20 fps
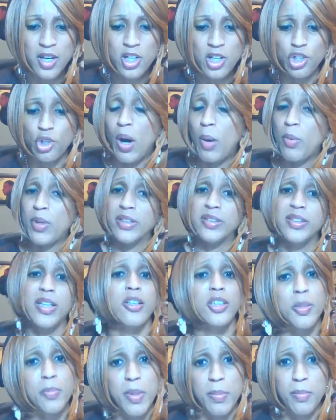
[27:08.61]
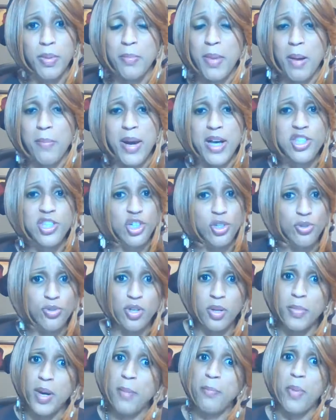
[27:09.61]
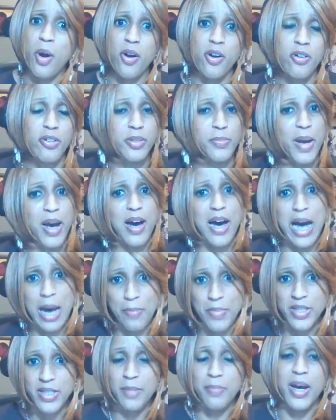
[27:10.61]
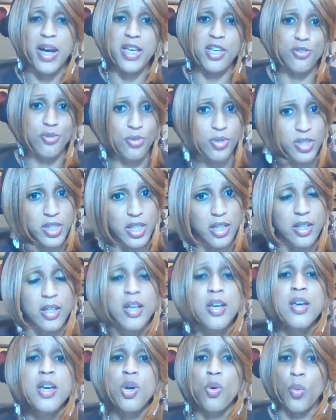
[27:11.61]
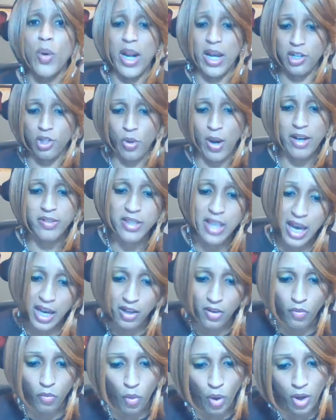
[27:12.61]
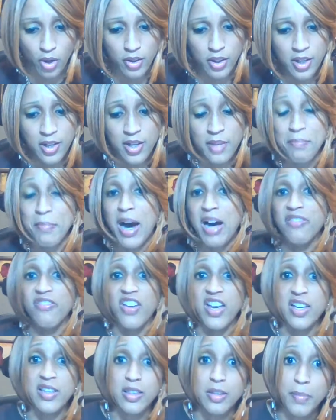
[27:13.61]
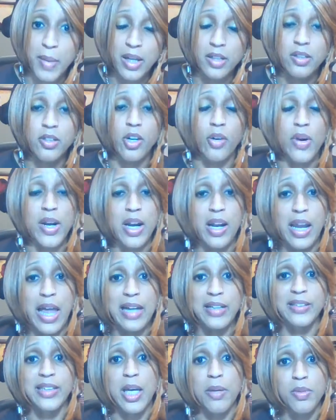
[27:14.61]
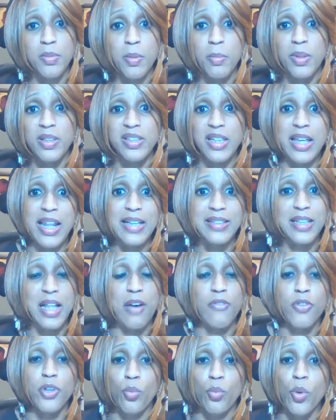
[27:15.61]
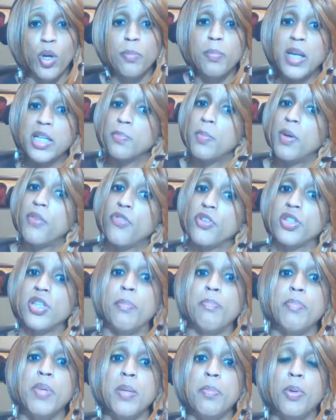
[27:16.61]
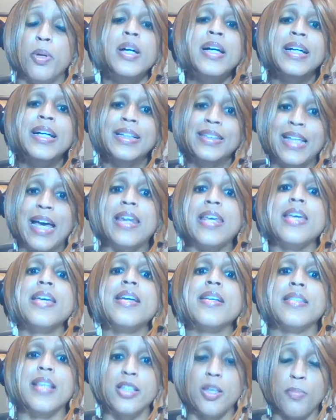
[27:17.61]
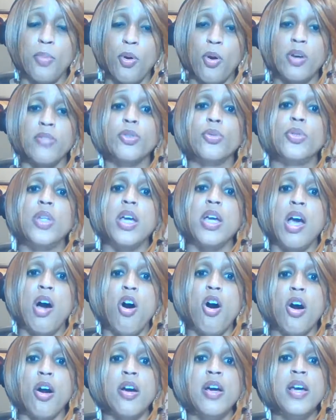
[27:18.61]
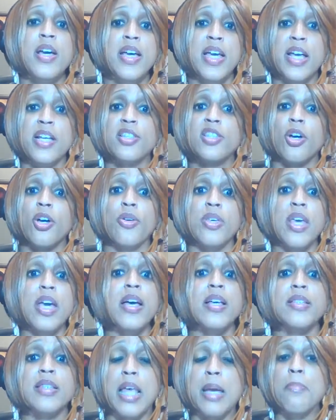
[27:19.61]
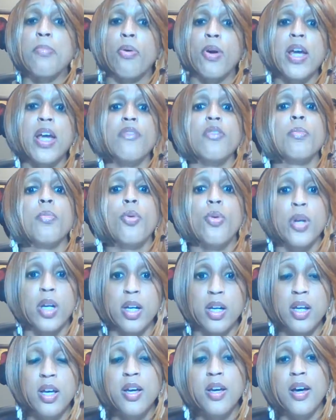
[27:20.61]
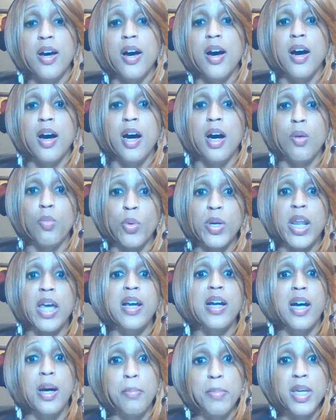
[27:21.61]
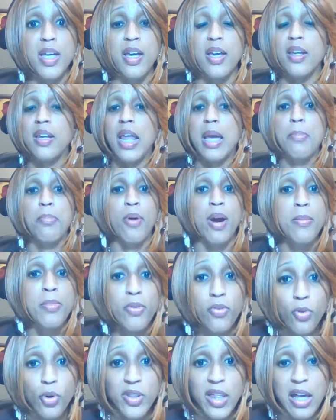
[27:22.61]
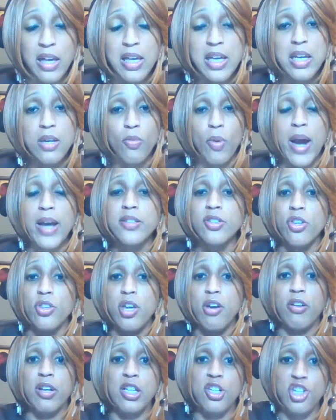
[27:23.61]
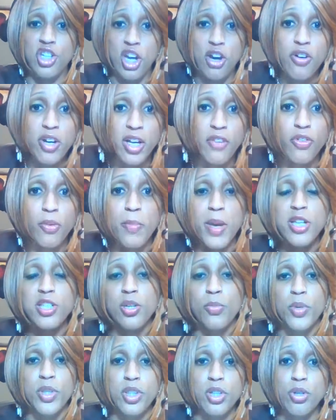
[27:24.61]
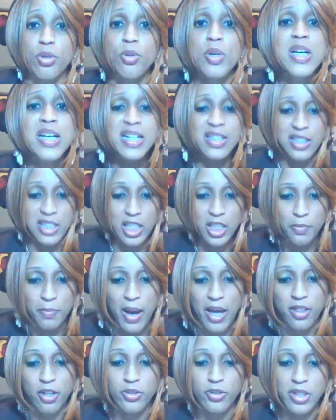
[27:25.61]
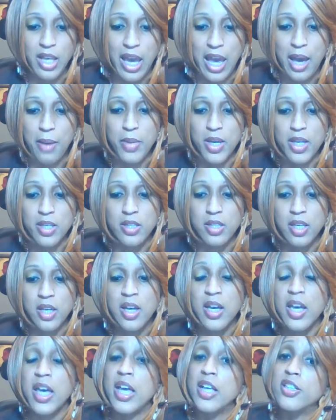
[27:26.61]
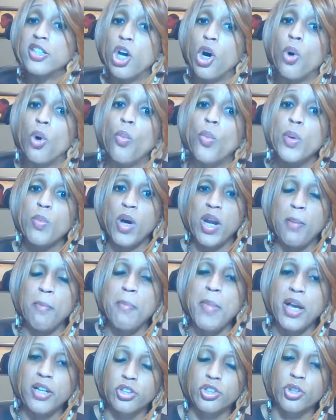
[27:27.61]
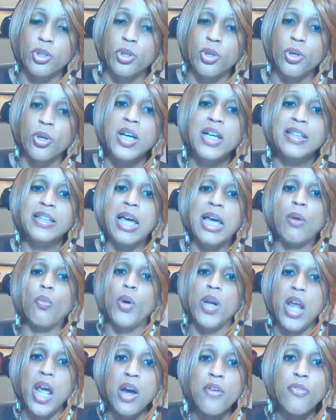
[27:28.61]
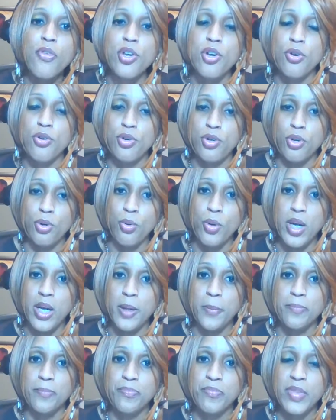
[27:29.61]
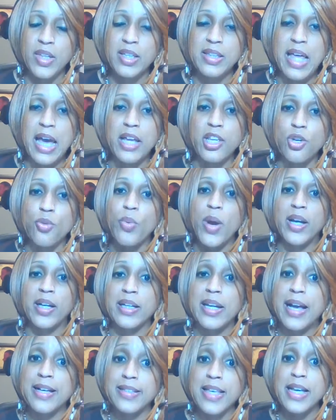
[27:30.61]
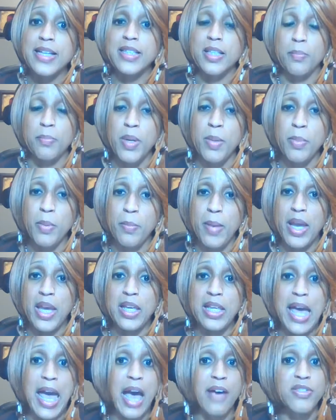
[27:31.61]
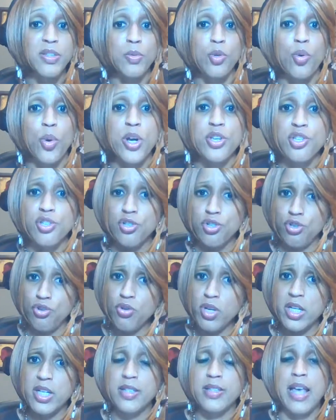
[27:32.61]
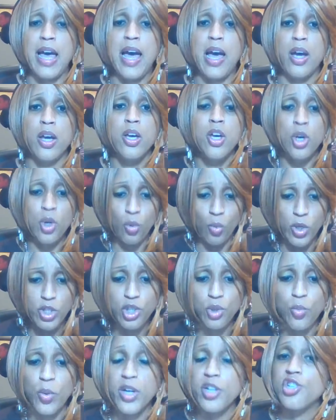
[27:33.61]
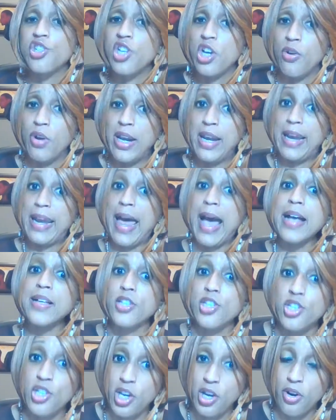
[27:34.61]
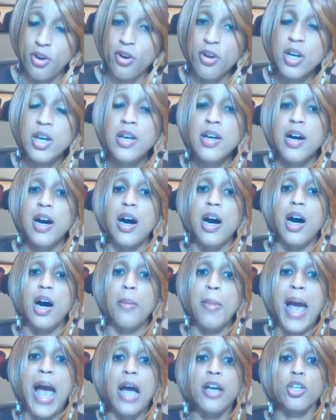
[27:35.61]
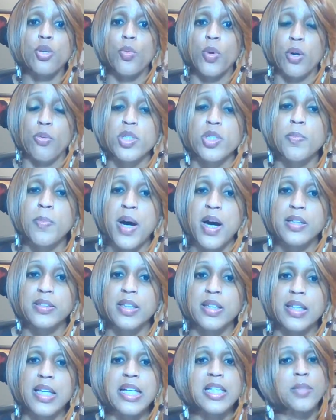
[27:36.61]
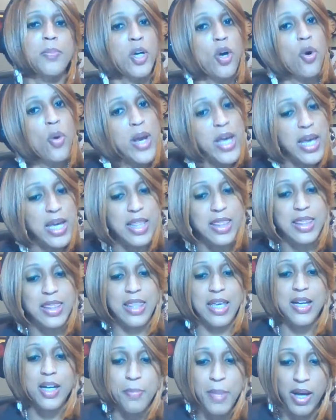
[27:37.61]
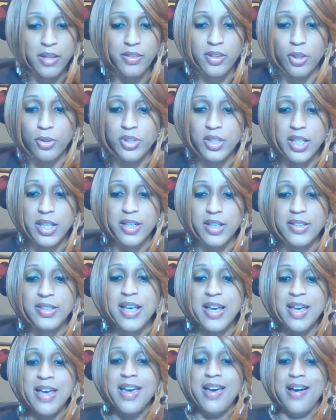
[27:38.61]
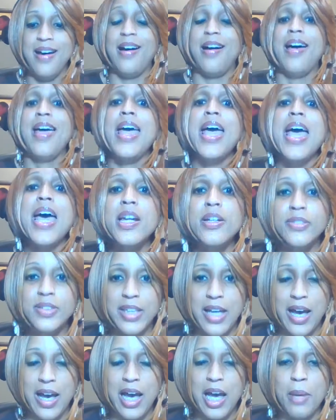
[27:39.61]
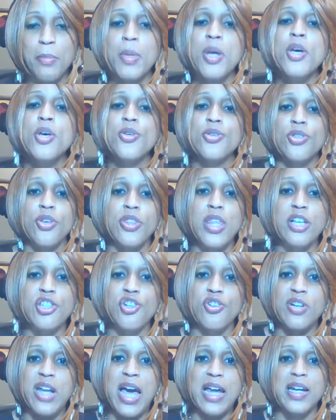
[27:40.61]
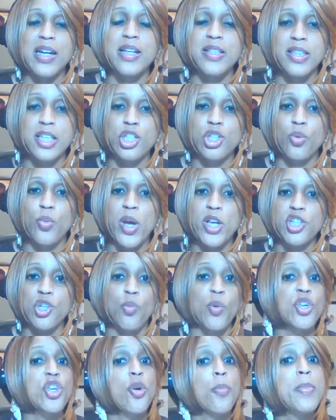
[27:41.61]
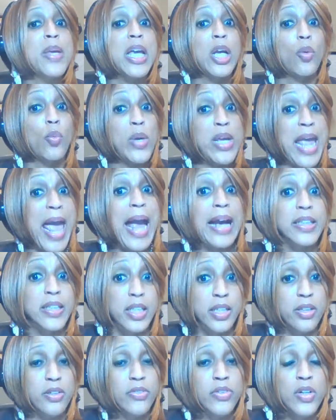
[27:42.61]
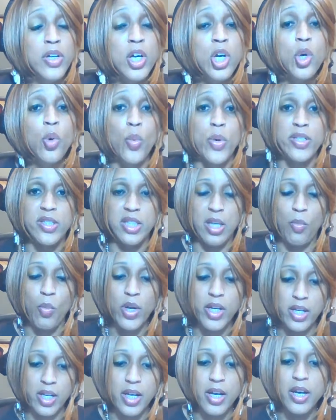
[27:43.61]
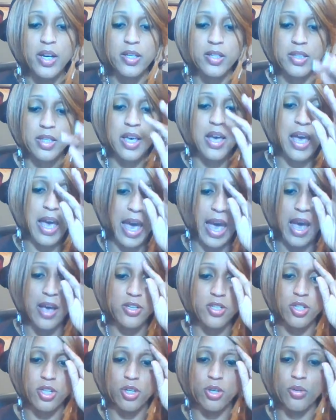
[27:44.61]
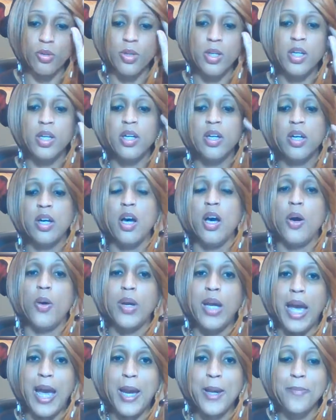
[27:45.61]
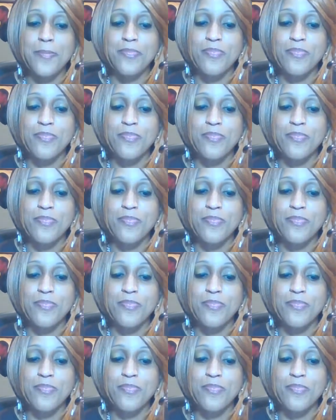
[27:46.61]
Do I want to talk to people about my children and my partner and my hobbies and my interests and what I do outside of work, my faith, and a lot of times people say that's not for the workplace, but for some people that is. That's a part of who they are. And so yes, they pray every morning when they come in. They pray before they eat, right? So they're sharing information with you just by those habits. And so we want to make sure that whatever you're doing, that you recognize, hey, some people may have some questions. You can decide what you want to share and not share, how you want to respond to things. But go ahead and think about those things ahead of time so that you're not in a situation where you're being reactive when someone does ask you. Okay?